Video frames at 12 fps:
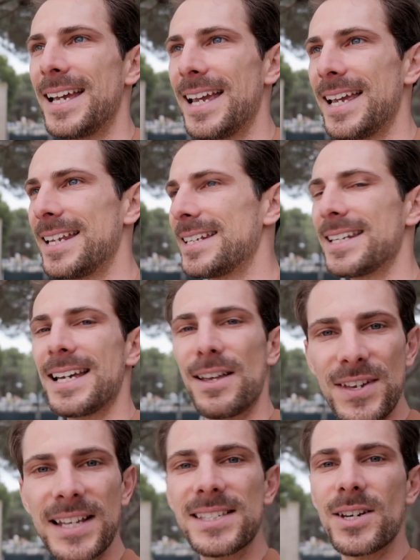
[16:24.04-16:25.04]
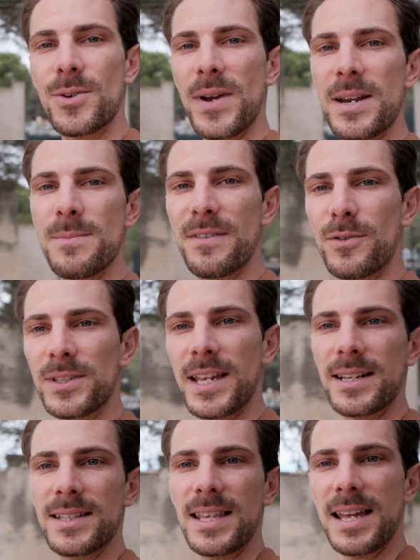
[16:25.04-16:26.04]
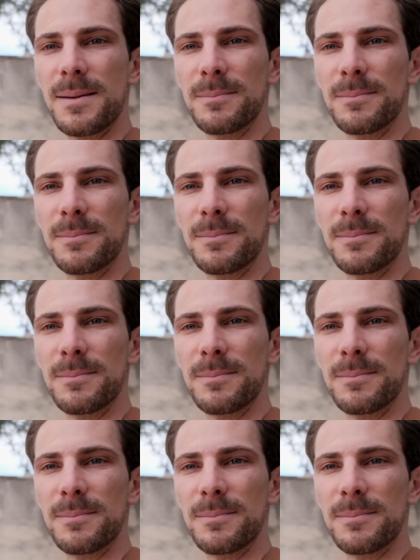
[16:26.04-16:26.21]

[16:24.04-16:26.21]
And I think it's gonna rain before the end of the day.